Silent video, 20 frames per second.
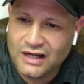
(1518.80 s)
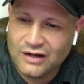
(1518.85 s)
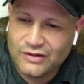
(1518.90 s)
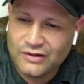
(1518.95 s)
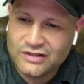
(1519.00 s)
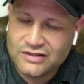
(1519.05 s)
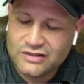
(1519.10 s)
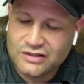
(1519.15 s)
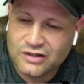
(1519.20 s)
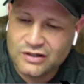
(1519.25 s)
how
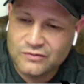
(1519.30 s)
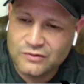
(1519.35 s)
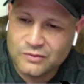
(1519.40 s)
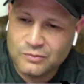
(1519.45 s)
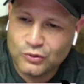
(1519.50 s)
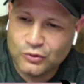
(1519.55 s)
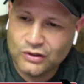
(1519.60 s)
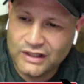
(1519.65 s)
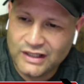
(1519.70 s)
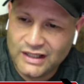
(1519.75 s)
he's
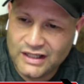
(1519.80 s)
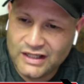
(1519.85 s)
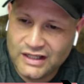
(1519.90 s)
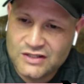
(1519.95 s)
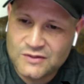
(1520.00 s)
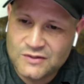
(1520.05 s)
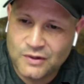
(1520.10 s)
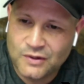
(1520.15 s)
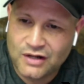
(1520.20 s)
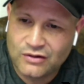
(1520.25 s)
comfortable at any
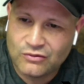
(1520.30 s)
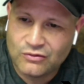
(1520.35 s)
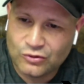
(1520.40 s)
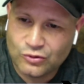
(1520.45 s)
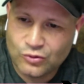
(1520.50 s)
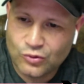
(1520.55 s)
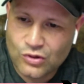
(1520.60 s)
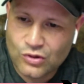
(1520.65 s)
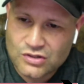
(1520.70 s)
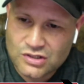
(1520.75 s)
spot on the
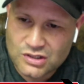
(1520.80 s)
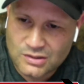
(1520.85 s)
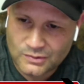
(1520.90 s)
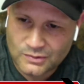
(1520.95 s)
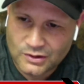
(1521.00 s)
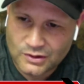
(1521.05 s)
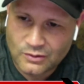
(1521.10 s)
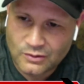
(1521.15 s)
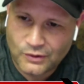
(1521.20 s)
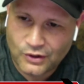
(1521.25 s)
court
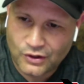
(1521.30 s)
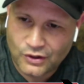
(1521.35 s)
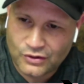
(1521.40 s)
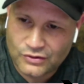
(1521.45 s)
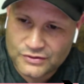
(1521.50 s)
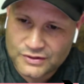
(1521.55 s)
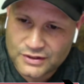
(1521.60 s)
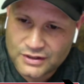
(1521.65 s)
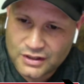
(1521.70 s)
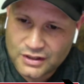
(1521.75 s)
similar to
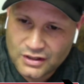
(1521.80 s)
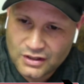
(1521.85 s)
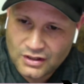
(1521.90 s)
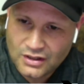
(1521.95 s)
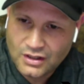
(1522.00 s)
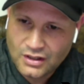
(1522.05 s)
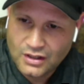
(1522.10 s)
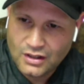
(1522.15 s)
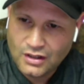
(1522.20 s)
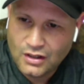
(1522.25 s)
Burns.
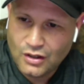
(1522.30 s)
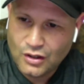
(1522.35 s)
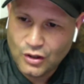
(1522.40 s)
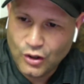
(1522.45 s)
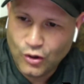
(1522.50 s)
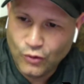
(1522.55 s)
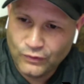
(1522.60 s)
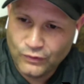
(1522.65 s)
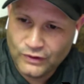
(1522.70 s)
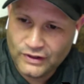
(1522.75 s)

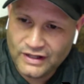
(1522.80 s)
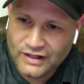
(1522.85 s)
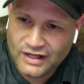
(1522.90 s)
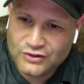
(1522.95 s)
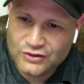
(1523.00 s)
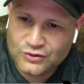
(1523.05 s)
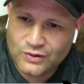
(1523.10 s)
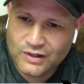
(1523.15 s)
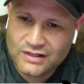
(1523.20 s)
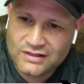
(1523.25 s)
Hopefully
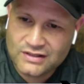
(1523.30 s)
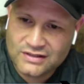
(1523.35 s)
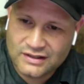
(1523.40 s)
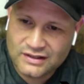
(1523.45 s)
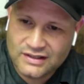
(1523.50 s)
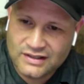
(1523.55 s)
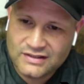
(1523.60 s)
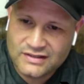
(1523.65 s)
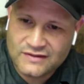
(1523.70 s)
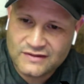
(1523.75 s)
that
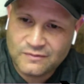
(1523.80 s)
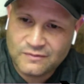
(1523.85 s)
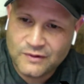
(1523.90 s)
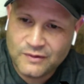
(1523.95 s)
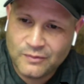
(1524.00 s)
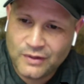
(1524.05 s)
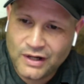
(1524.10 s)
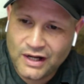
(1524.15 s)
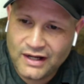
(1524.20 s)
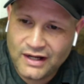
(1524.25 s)
translates if
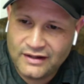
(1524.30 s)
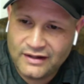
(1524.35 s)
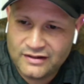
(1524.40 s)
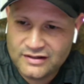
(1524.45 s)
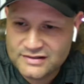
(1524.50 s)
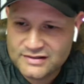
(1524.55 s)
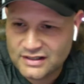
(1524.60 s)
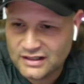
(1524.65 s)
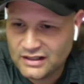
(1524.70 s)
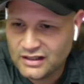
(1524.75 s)
Mbaya
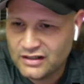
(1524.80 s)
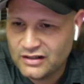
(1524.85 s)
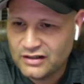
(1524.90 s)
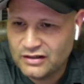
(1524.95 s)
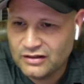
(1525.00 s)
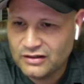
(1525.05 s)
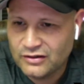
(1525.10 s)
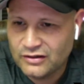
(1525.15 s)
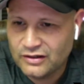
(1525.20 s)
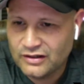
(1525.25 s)
doesn't
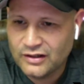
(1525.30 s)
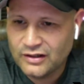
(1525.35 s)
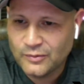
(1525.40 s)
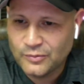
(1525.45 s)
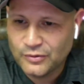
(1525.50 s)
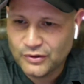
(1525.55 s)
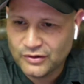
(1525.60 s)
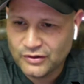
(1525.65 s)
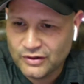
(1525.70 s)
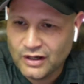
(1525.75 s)
end
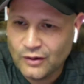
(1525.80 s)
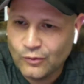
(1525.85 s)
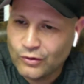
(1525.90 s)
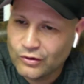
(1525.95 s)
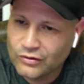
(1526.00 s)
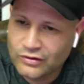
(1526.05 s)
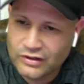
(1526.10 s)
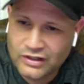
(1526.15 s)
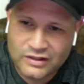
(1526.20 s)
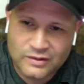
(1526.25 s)
up here. Yeah,
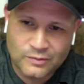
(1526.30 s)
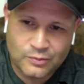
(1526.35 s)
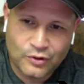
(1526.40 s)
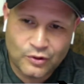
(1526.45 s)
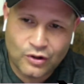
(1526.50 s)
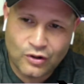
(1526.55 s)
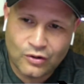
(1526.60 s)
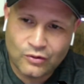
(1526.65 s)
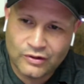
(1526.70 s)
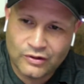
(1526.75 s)
we're going to get to
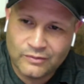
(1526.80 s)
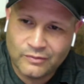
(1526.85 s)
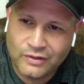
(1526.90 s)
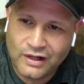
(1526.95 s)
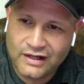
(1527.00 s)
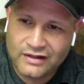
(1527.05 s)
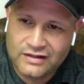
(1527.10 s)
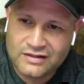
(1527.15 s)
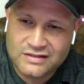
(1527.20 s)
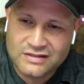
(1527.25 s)
Paul
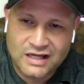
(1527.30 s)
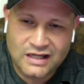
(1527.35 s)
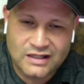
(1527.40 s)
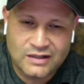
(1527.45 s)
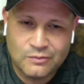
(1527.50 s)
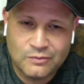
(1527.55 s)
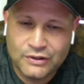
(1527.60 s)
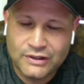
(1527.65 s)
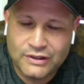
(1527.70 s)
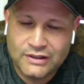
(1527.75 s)
Mbaya in a
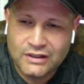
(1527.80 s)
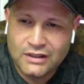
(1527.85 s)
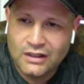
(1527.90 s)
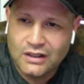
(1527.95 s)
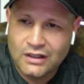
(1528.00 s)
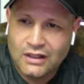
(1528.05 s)
second, but